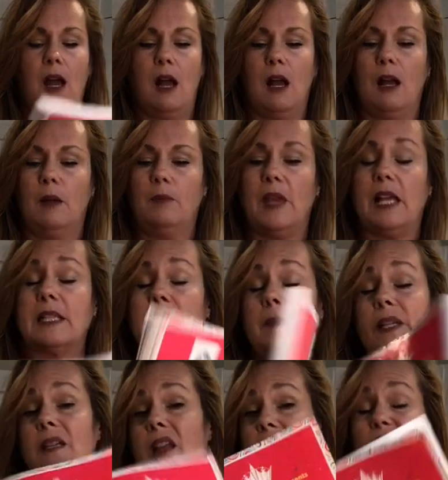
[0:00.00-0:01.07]
That's going
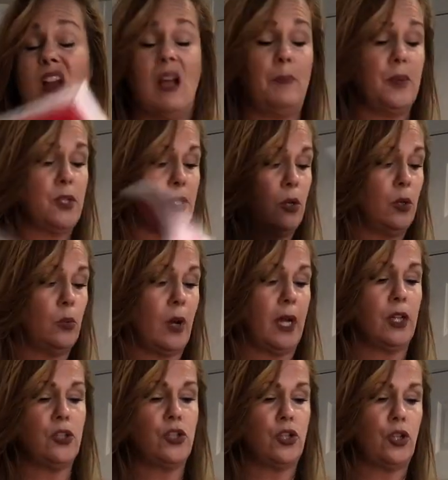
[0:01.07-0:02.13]
to be another episode where I
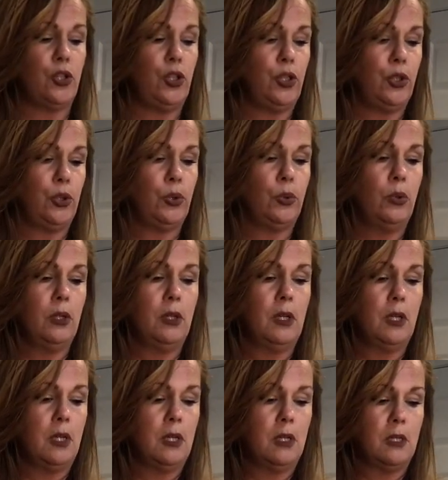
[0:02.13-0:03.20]
can show you
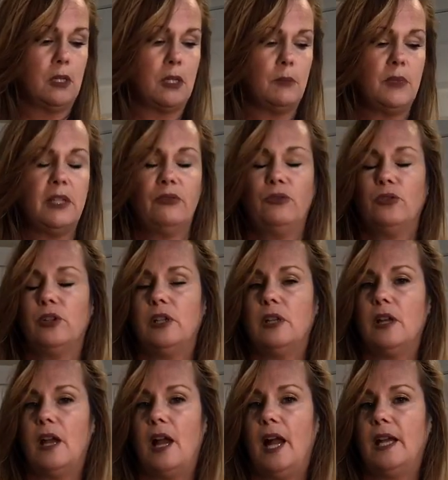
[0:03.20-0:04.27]
some different
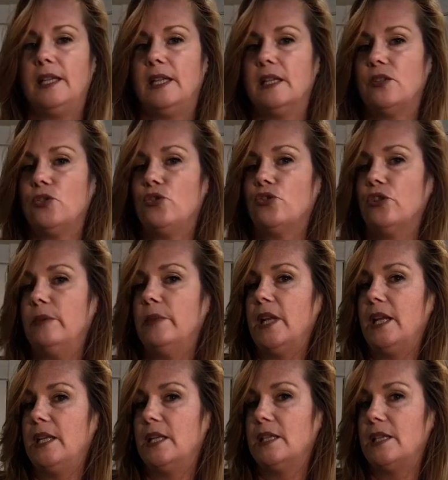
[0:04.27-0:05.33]
ideas and treatment
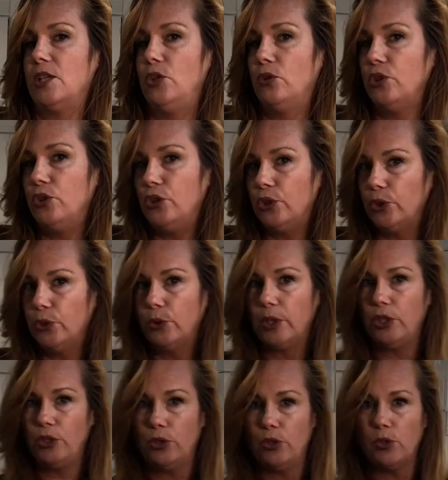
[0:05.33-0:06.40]
ideas that you can do
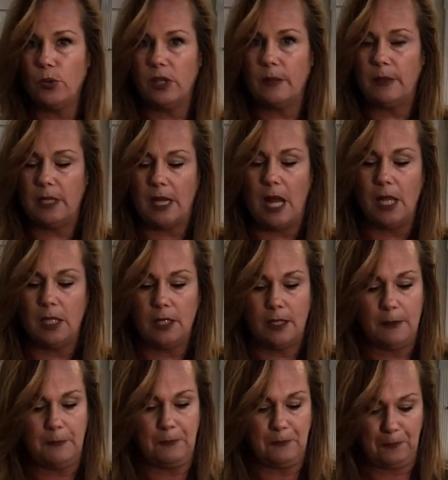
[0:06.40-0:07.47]
and use with the
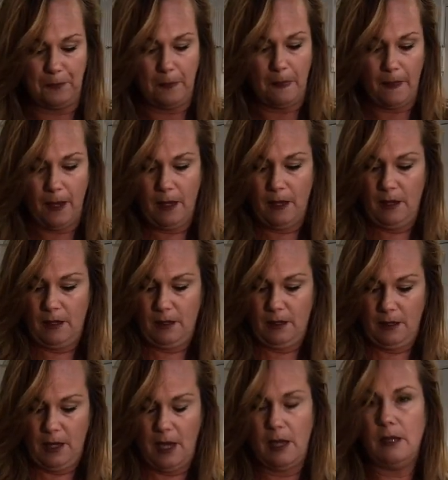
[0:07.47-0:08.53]
mandalas.
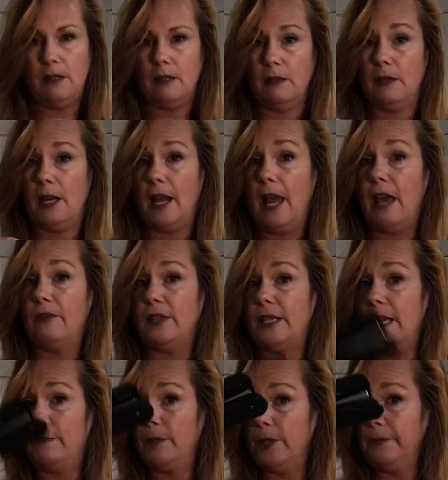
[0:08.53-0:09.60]
Okay, so then I have a
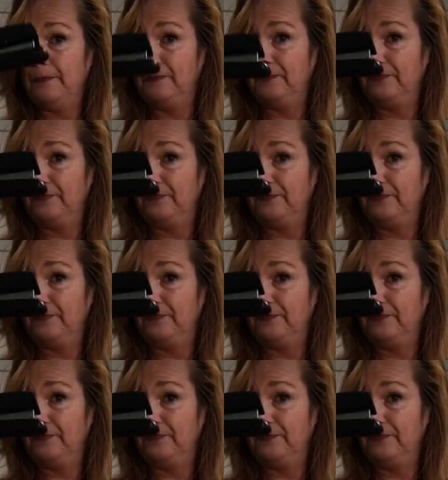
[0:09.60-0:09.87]
stapler.